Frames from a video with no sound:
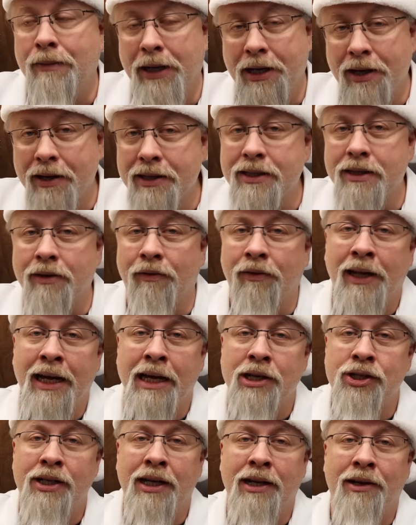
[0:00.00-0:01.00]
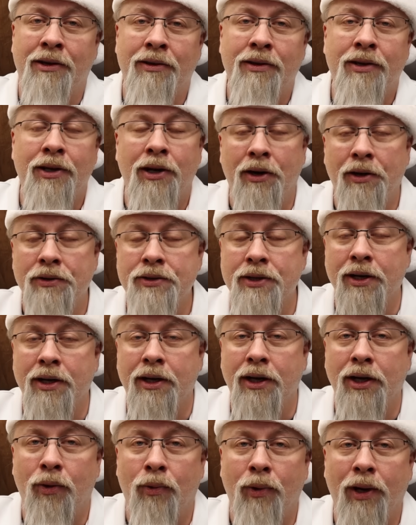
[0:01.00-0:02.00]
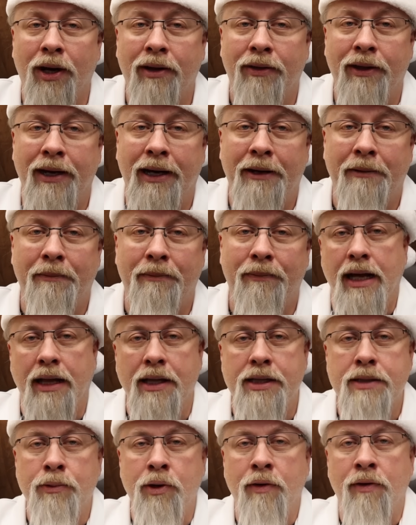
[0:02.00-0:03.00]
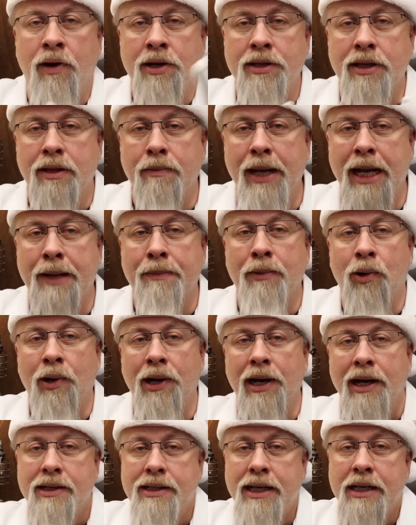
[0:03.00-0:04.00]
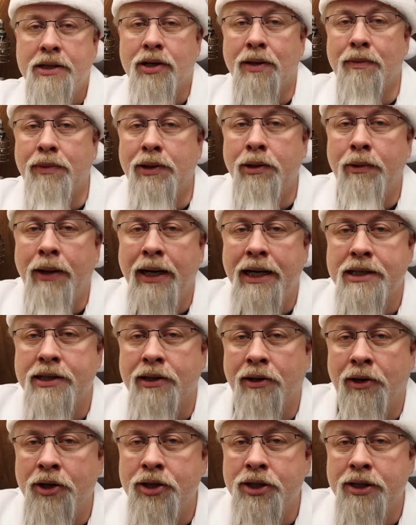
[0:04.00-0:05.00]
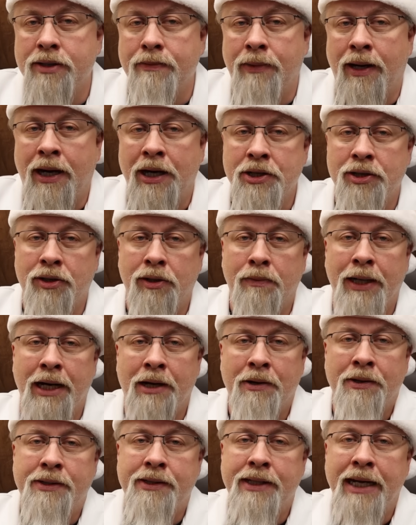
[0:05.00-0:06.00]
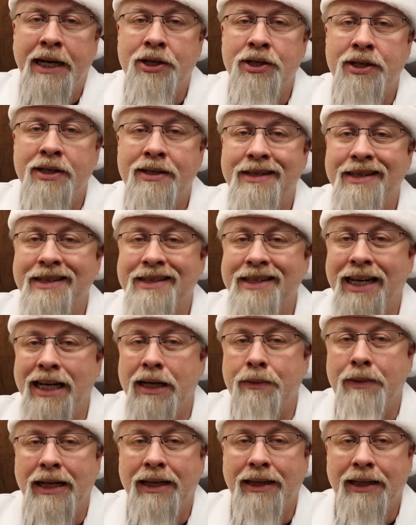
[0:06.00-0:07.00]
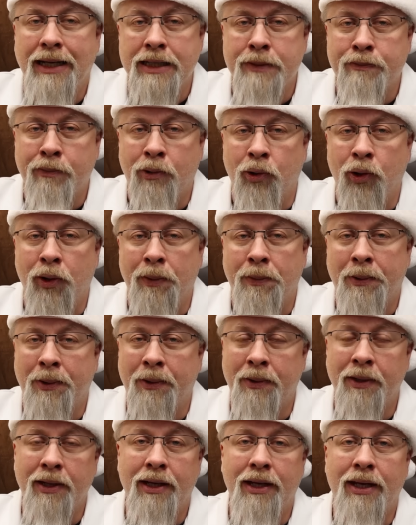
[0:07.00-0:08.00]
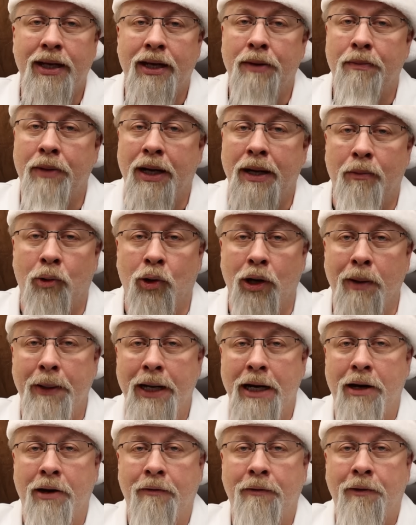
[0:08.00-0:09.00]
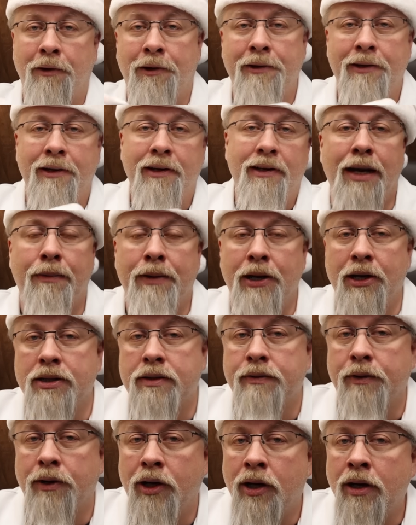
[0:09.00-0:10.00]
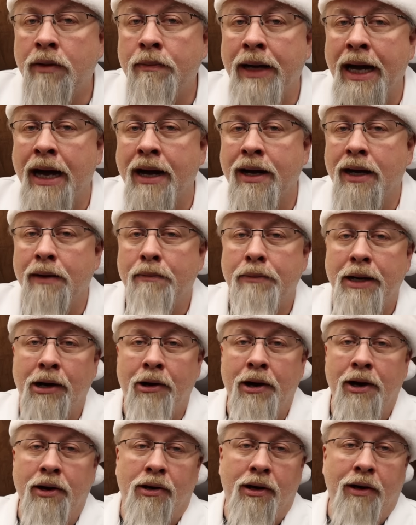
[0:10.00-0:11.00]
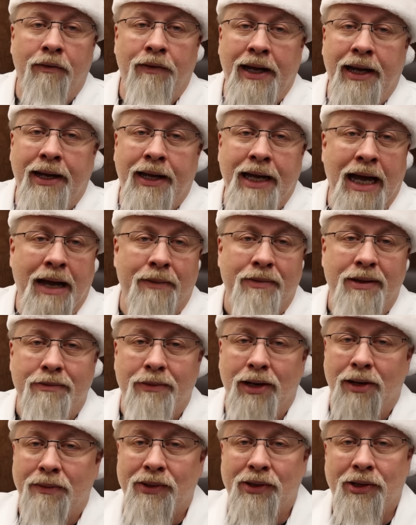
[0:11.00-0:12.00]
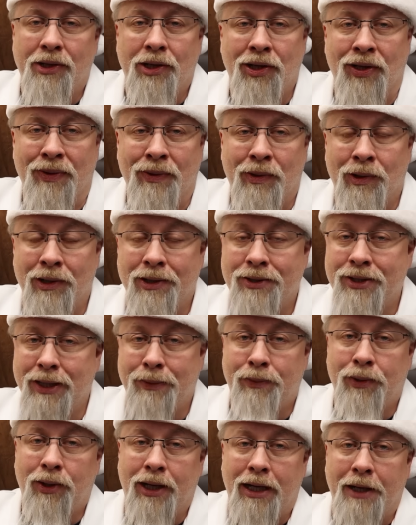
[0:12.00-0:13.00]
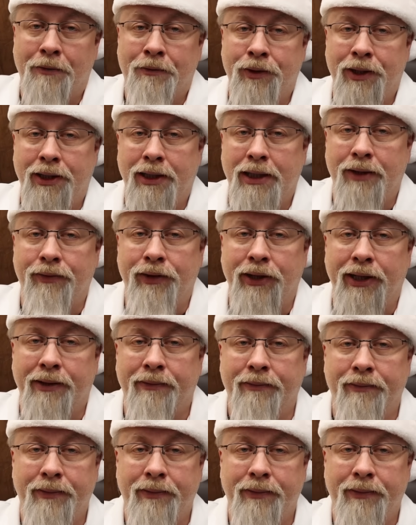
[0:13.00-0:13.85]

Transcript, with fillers: and because of the flash sale codes aren't going to work there now let's move on to the big boys these are Bluetti's largest modular power stations designed to be less portable but more powerful and to be used for home backup powering rv cabin mobile home or simple off-grid living